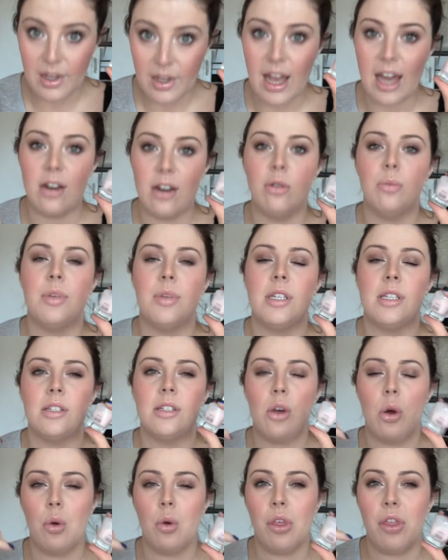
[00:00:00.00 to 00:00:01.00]
and it will be
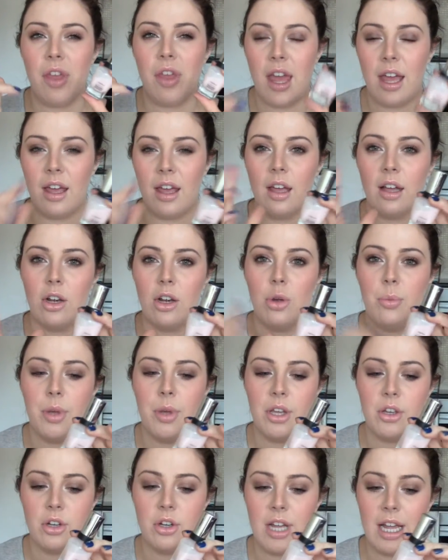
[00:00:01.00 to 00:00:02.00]
so thick and gloopy
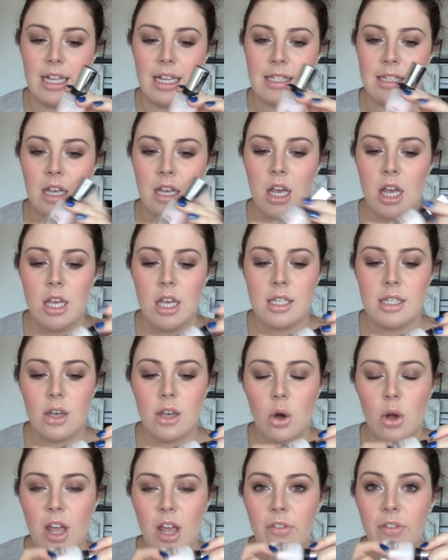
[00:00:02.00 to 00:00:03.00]
on your nails.
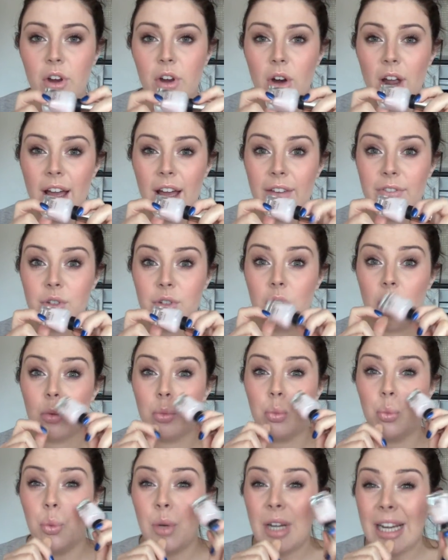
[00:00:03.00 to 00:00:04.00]
So if you're after a
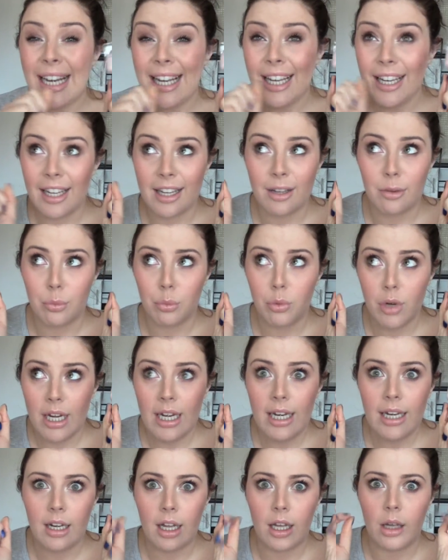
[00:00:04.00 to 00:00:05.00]
really like
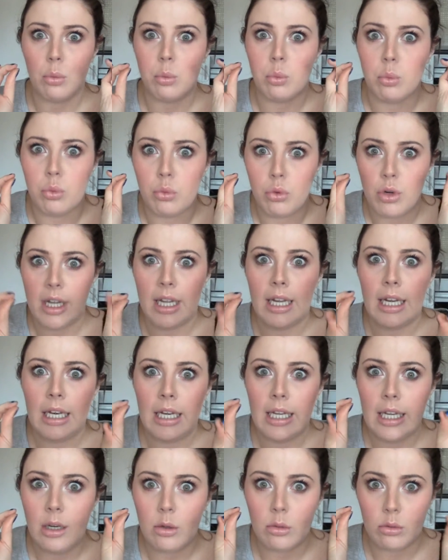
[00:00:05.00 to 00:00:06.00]
really like
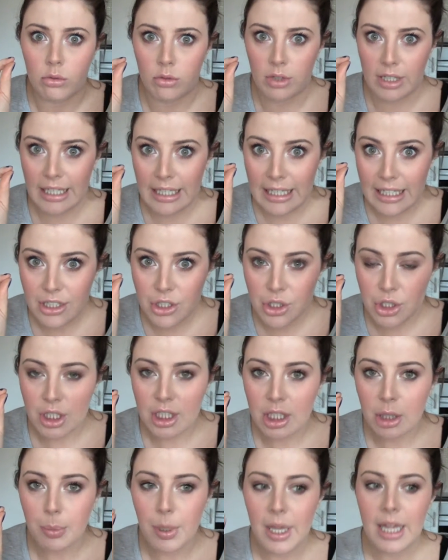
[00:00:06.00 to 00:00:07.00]
really really
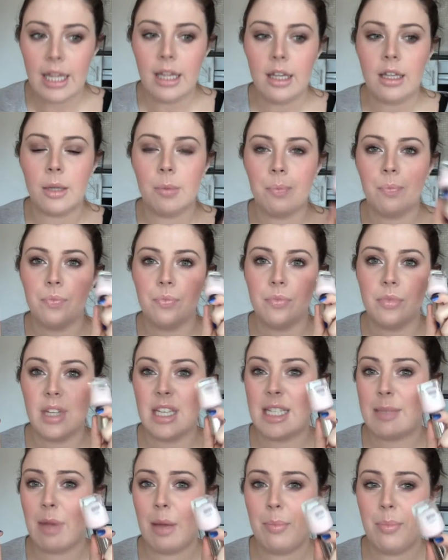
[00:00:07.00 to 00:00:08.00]
sheer pink,
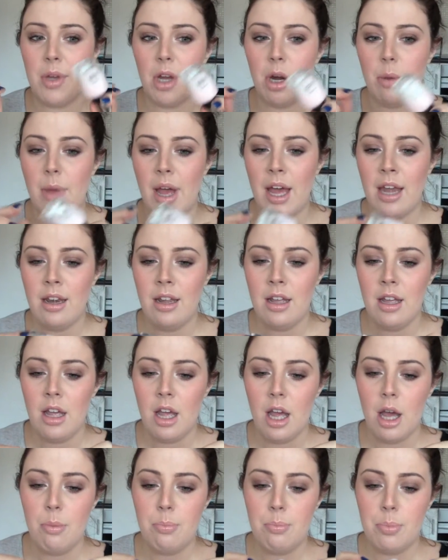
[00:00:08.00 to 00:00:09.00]
this might be your man.
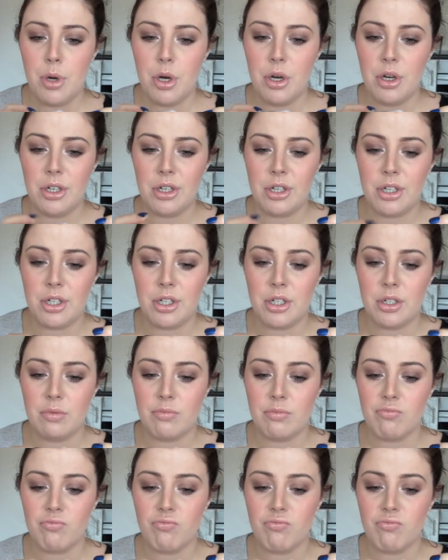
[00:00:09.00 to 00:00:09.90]
But